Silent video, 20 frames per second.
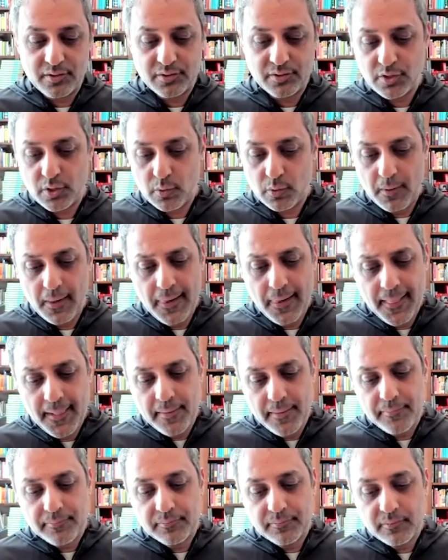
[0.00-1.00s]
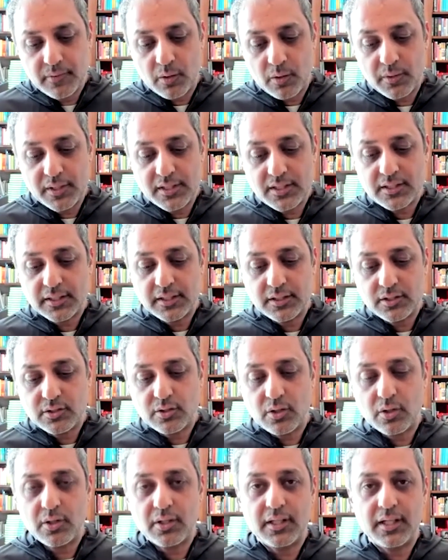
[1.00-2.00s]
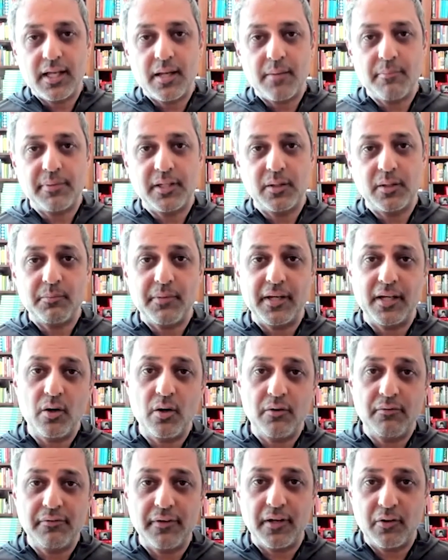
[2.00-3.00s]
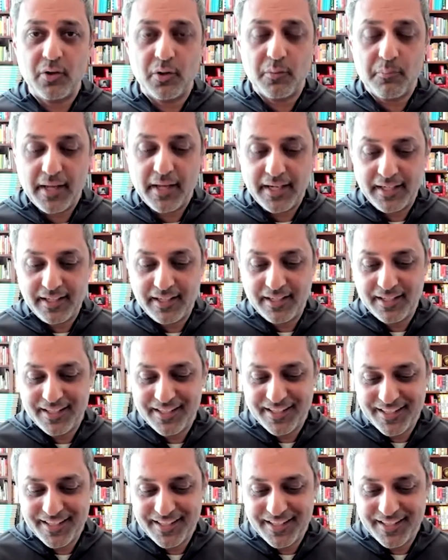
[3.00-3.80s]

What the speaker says: So I recently started the company with my co-founder, Mike